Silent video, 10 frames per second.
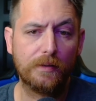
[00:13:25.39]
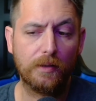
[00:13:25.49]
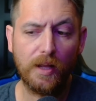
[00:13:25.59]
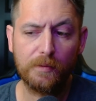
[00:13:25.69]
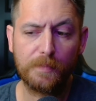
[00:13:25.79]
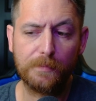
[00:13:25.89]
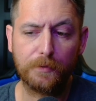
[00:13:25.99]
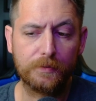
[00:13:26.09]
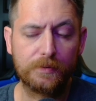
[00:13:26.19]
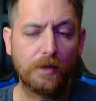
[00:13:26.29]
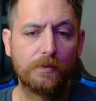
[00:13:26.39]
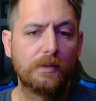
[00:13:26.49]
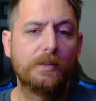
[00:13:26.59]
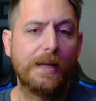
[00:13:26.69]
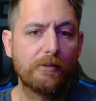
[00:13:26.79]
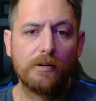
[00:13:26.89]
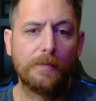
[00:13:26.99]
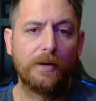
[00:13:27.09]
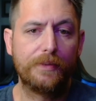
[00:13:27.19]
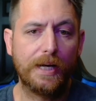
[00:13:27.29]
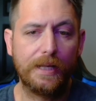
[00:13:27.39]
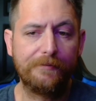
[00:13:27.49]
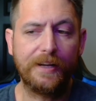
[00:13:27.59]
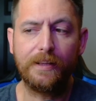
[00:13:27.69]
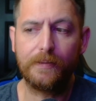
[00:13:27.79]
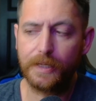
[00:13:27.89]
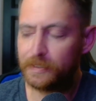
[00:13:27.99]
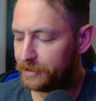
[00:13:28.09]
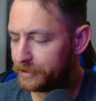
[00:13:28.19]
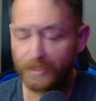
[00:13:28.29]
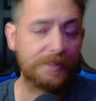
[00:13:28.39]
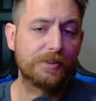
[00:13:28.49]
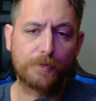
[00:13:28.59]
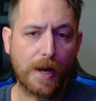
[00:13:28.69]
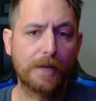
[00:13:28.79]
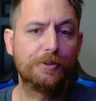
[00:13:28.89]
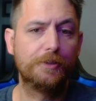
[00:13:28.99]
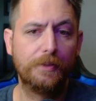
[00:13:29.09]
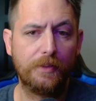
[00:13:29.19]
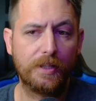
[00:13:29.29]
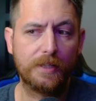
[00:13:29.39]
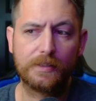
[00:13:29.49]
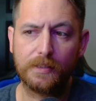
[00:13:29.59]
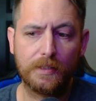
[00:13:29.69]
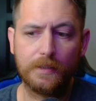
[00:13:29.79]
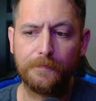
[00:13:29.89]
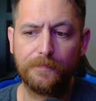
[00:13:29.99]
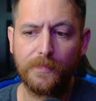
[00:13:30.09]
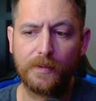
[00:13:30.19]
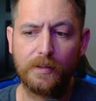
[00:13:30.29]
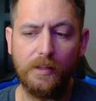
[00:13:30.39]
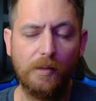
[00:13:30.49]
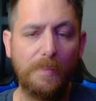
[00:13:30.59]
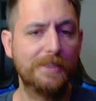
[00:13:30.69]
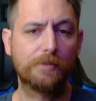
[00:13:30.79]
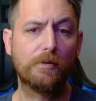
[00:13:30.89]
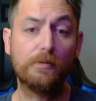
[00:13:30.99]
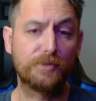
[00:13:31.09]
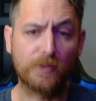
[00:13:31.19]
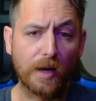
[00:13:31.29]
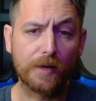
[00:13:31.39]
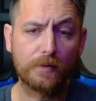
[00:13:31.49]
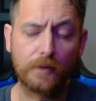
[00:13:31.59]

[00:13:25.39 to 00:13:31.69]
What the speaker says: A lot of people don't care about that. If anything, it's just a distraction that you know, makes your arms tired.